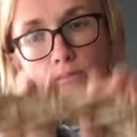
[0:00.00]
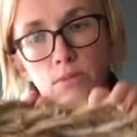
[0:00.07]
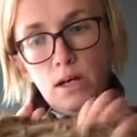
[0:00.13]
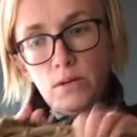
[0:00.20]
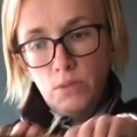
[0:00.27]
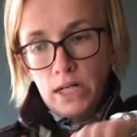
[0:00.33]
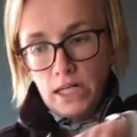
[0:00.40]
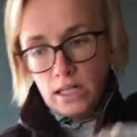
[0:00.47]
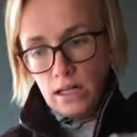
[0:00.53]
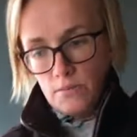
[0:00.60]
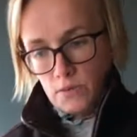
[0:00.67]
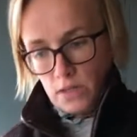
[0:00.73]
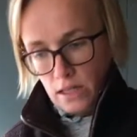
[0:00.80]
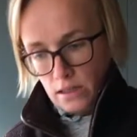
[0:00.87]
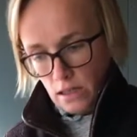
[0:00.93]
And when it
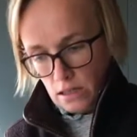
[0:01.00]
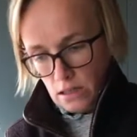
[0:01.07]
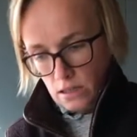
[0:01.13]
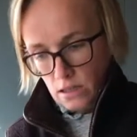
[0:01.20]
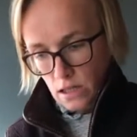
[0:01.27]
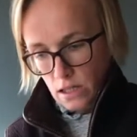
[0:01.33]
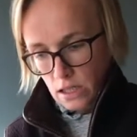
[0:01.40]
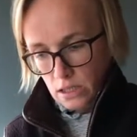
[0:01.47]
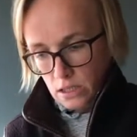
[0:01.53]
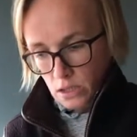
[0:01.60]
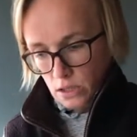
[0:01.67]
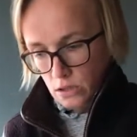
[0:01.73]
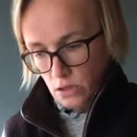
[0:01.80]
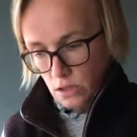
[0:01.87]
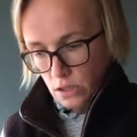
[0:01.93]
comes out the other side,
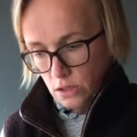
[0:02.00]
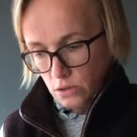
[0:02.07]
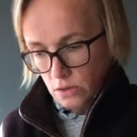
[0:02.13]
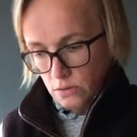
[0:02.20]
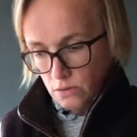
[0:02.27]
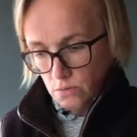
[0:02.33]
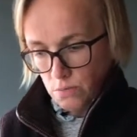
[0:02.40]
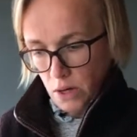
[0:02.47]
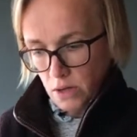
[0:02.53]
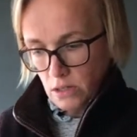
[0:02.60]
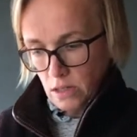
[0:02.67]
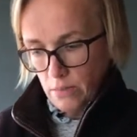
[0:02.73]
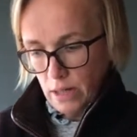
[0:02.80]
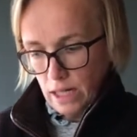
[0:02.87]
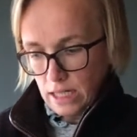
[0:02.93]
you can kind of poke
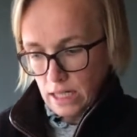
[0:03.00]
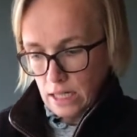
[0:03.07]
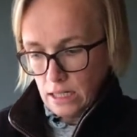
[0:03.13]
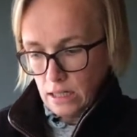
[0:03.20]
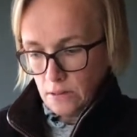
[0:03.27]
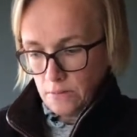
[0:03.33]
it back in.